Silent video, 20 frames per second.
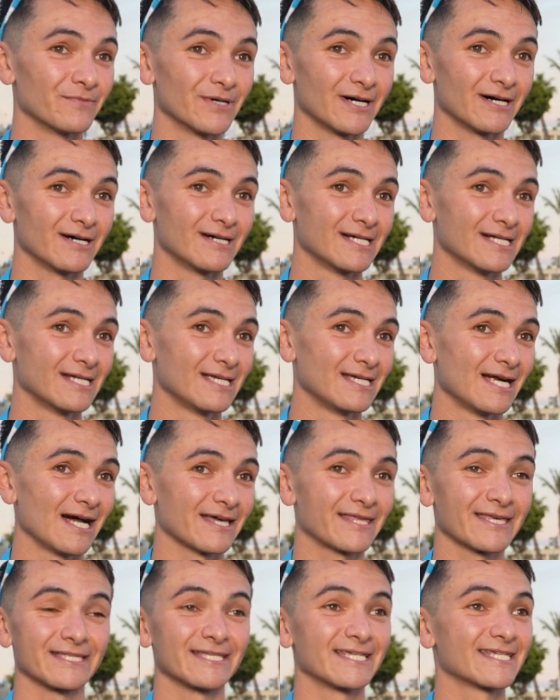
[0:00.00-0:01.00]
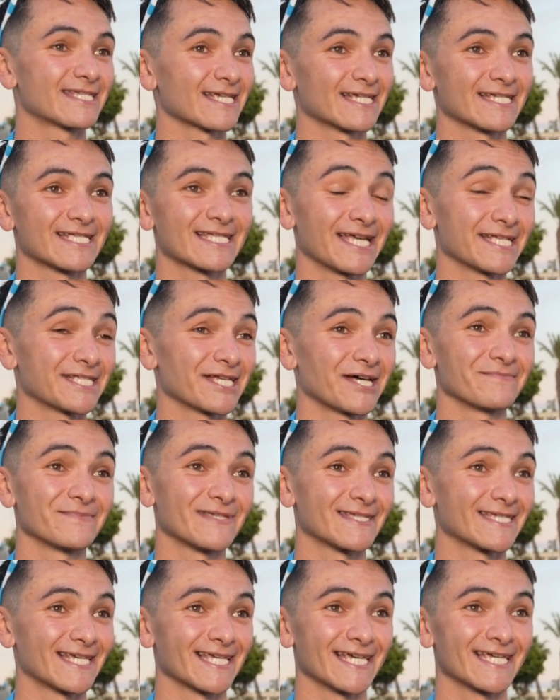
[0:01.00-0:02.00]
But I think these things take time to
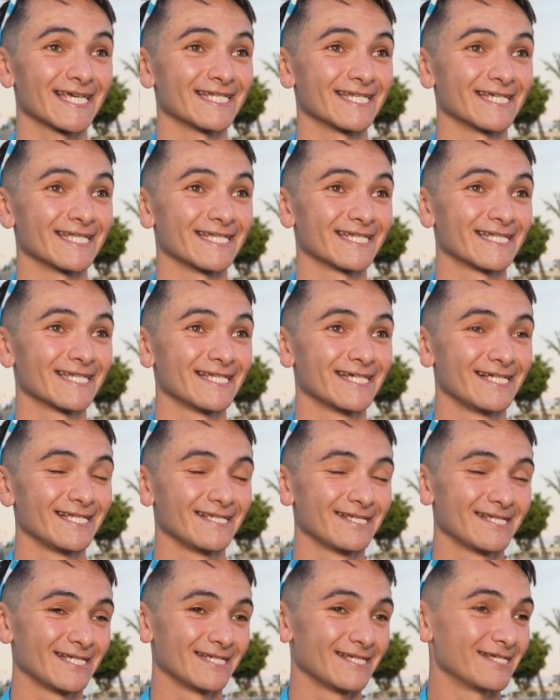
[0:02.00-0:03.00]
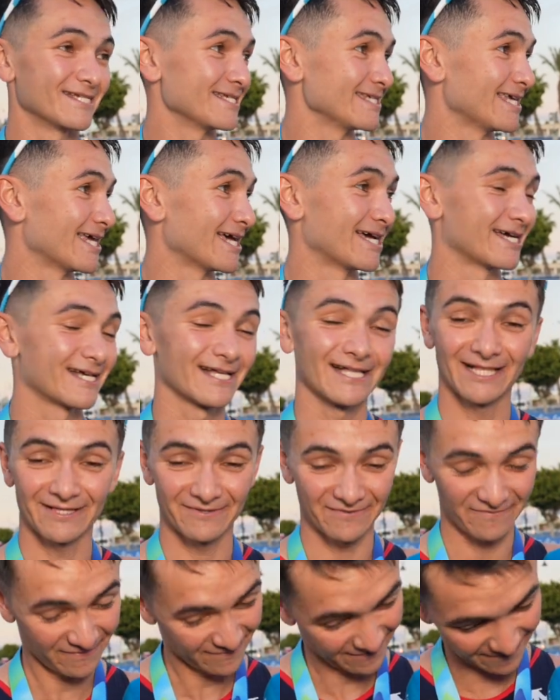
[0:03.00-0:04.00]
sink in, and yeah,
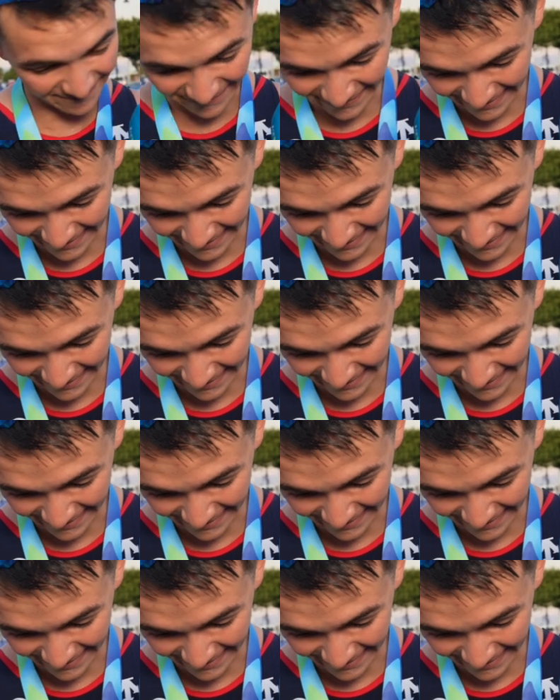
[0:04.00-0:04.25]
for